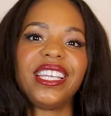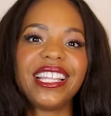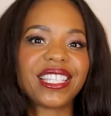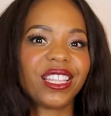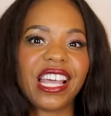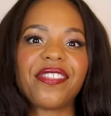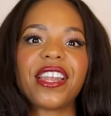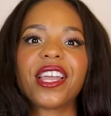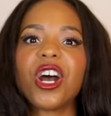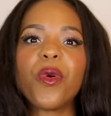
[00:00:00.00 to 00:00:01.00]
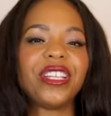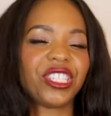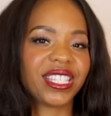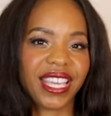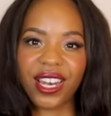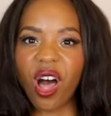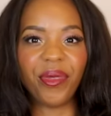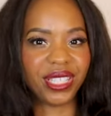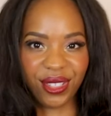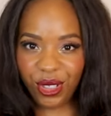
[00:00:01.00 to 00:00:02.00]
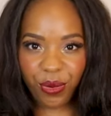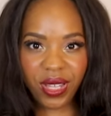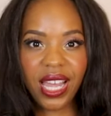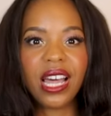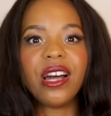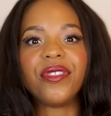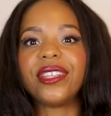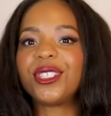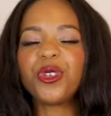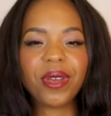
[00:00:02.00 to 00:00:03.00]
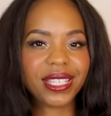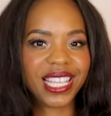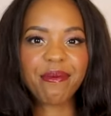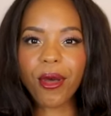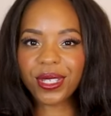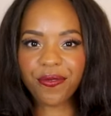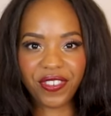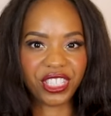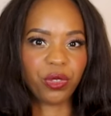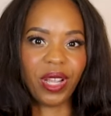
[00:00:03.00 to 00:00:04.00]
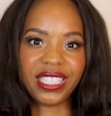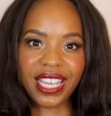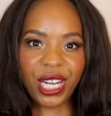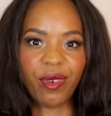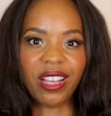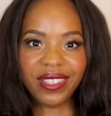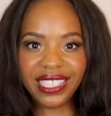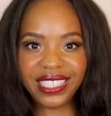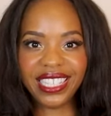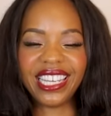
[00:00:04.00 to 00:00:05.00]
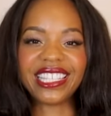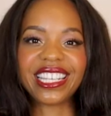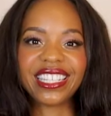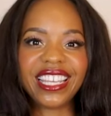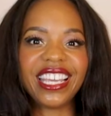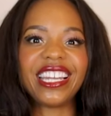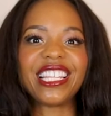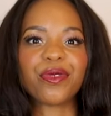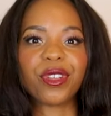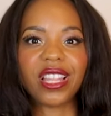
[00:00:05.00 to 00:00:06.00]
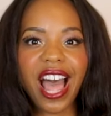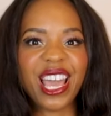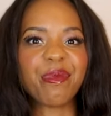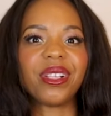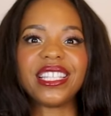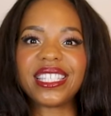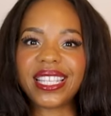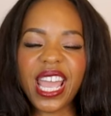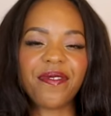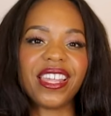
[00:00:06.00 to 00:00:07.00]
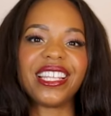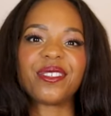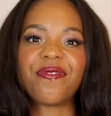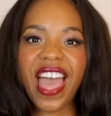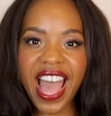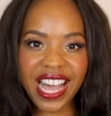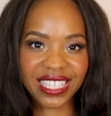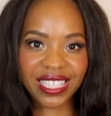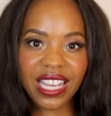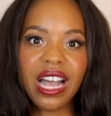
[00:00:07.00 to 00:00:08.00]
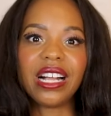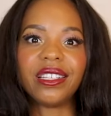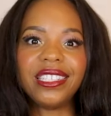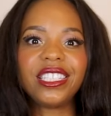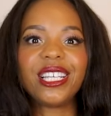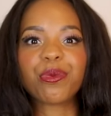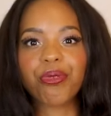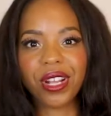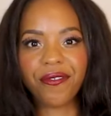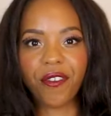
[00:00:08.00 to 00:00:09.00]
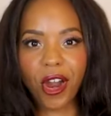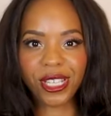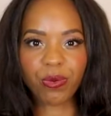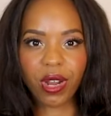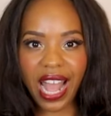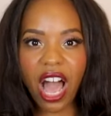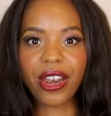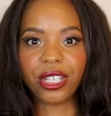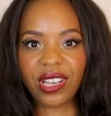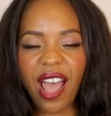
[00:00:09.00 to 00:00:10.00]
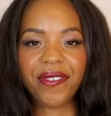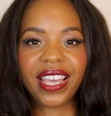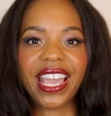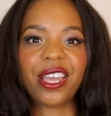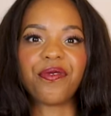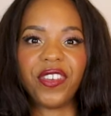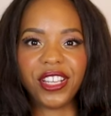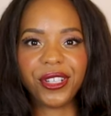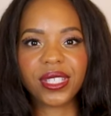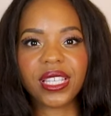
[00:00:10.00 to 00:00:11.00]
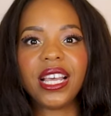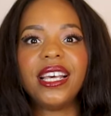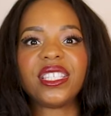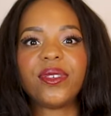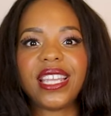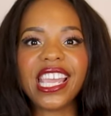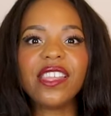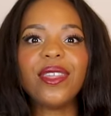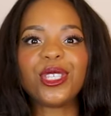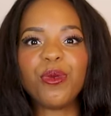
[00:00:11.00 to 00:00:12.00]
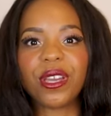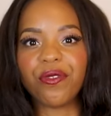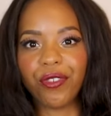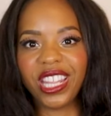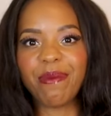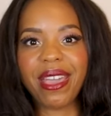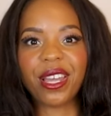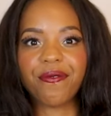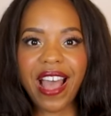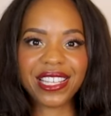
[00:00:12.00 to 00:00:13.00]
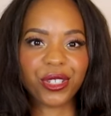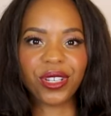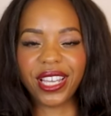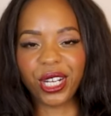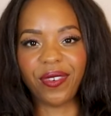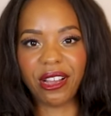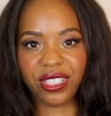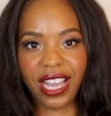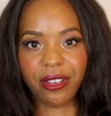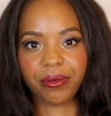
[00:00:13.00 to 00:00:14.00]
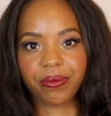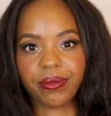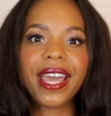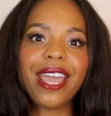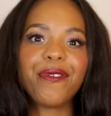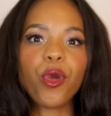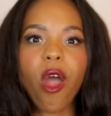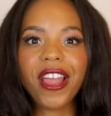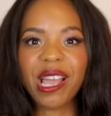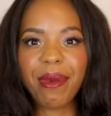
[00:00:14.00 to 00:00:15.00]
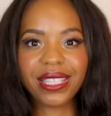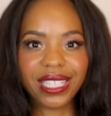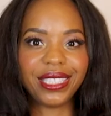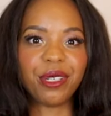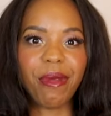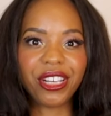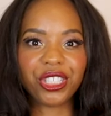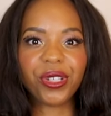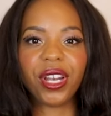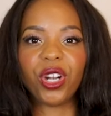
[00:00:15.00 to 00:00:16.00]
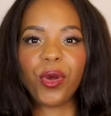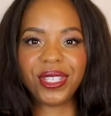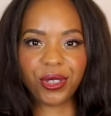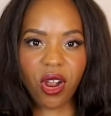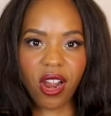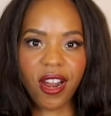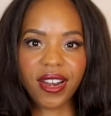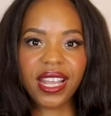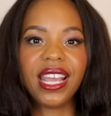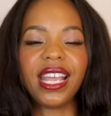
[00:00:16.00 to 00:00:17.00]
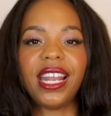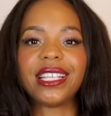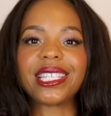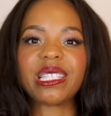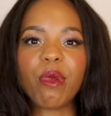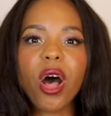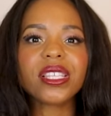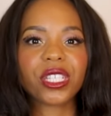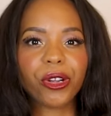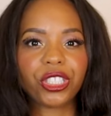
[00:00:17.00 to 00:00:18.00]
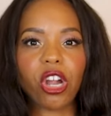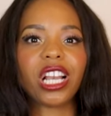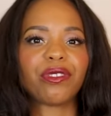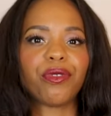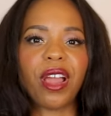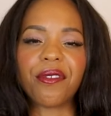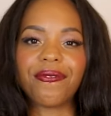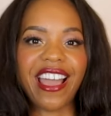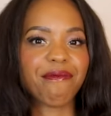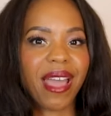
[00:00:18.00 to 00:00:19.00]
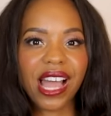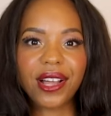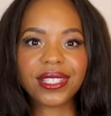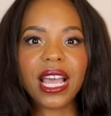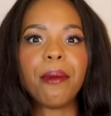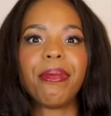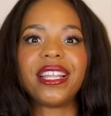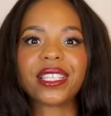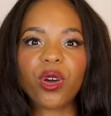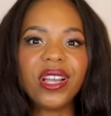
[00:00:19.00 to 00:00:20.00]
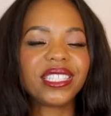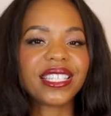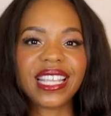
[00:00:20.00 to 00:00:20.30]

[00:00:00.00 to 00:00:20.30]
need to let that go and just get on the tube. The tube is the most efficient way to get around London. It's clean, it's reliable, it's safe, and it's fast. London is pretty far spread out and traffic can get fierce, so taking the tube can really make it faster to get around town. If you are coming to London, make sure you get an Oyster card. It has a small surcharge of around £5, but it's going to